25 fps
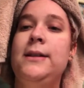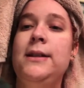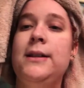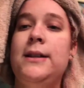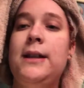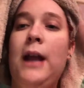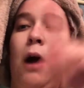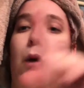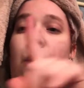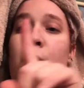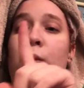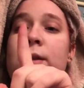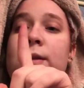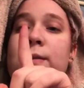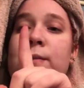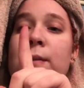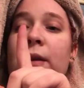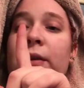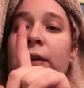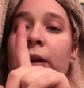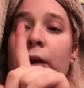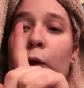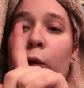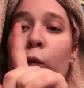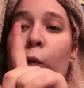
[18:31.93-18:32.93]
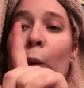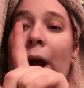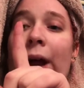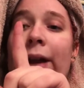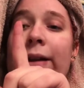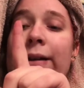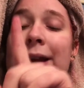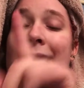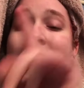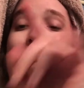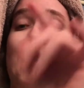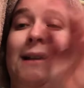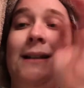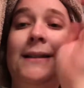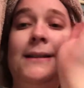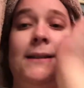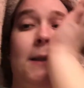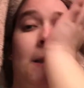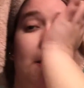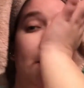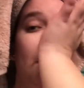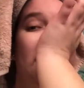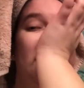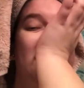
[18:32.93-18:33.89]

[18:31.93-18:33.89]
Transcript: This towel smells like rotten eggs,